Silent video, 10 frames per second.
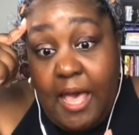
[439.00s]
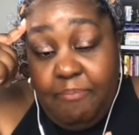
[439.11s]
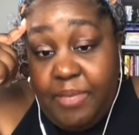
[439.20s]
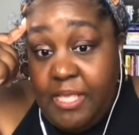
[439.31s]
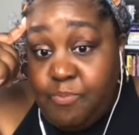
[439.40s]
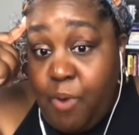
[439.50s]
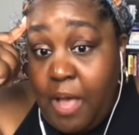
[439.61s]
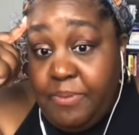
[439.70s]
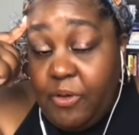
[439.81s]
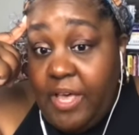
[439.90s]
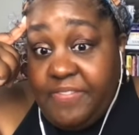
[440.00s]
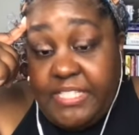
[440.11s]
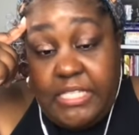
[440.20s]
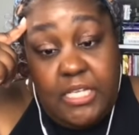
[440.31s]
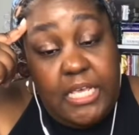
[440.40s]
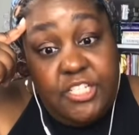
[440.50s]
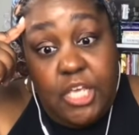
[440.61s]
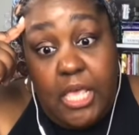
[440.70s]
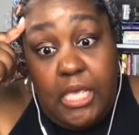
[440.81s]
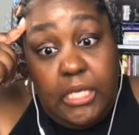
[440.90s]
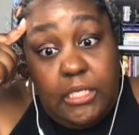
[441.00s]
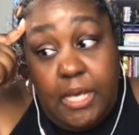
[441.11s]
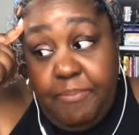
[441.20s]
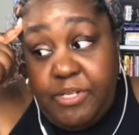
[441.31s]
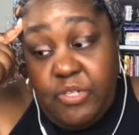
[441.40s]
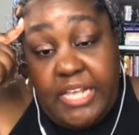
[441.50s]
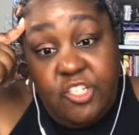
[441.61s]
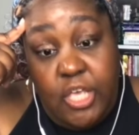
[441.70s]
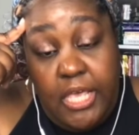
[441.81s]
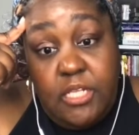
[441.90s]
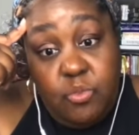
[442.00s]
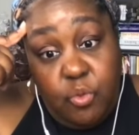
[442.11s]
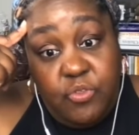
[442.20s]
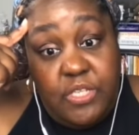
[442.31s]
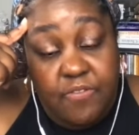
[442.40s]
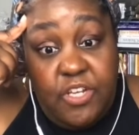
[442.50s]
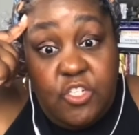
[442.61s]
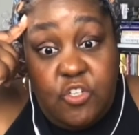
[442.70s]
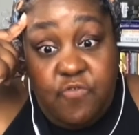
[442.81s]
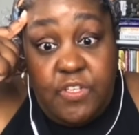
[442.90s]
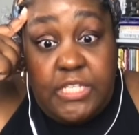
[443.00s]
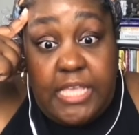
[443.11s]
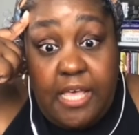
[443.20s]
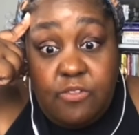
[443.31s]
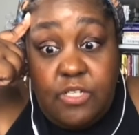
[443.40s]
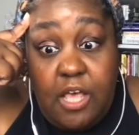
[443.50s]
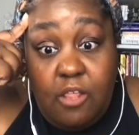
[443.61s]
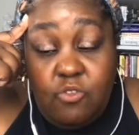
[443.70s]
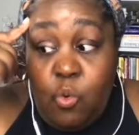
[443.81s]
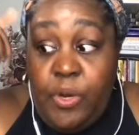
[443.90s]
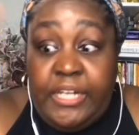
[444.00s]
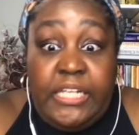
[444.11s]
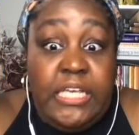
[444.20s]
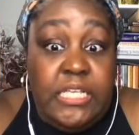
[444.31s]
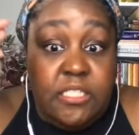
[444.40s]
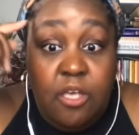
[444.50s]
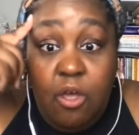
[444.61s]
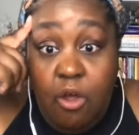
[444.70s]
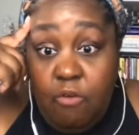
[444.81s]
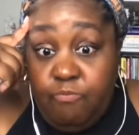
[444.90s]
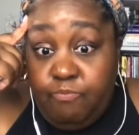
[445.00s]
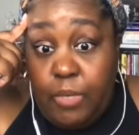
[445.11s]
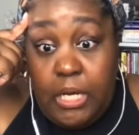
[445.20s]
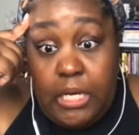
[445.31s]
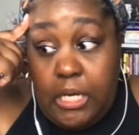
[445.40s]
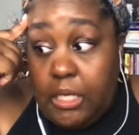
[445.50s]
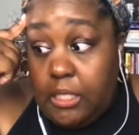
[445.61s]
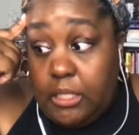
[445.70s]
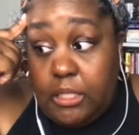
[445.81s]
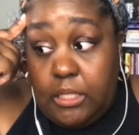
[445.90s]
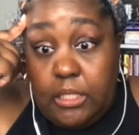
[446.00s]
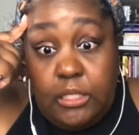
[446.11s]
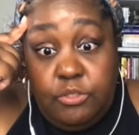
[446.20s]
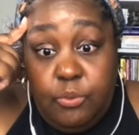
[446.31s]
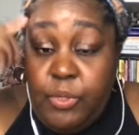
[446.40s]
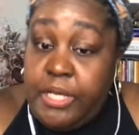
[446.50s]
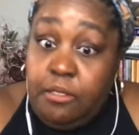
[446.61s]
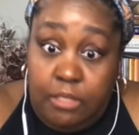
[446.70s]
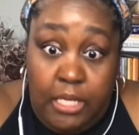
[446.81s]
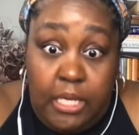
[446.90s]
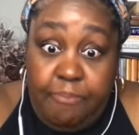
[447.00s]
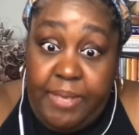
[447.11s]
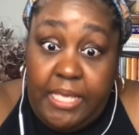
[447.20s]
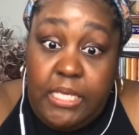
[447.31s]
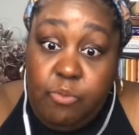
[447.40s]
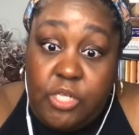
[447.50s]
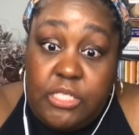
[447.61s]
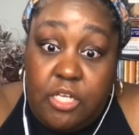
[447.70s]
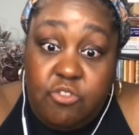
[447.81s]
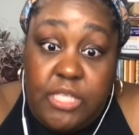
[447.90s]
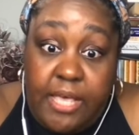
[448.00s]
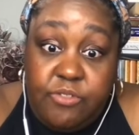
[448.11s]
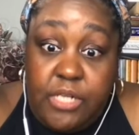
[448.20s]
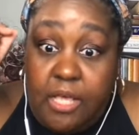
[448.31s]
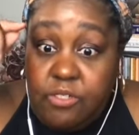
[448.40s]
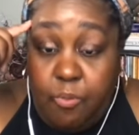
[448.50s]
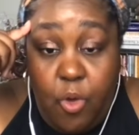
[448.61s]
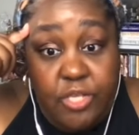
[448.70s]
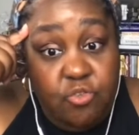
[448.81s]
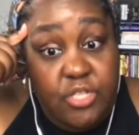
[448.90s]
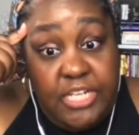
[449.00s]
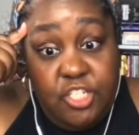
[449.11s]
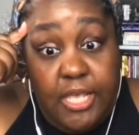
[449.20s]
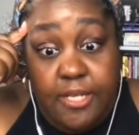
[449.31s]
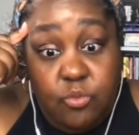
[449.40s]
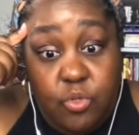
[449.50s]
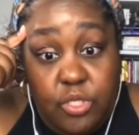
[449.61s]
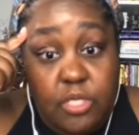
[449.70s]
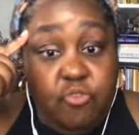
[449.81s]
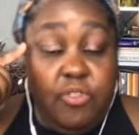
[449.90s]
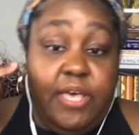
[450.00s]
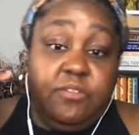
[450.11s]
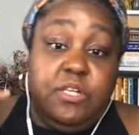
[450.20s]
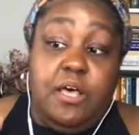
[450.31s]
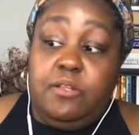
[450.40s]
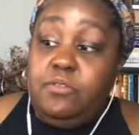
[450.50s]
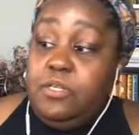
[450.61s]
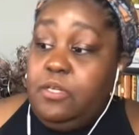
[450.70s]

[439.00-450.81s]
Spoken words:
He's probably going to have to sell that chain. I bet you that chain is worth $750,000 or at least 100. Well, yeah, I bet he wants $100,000. I'm quite sure that chain is worth $100,000.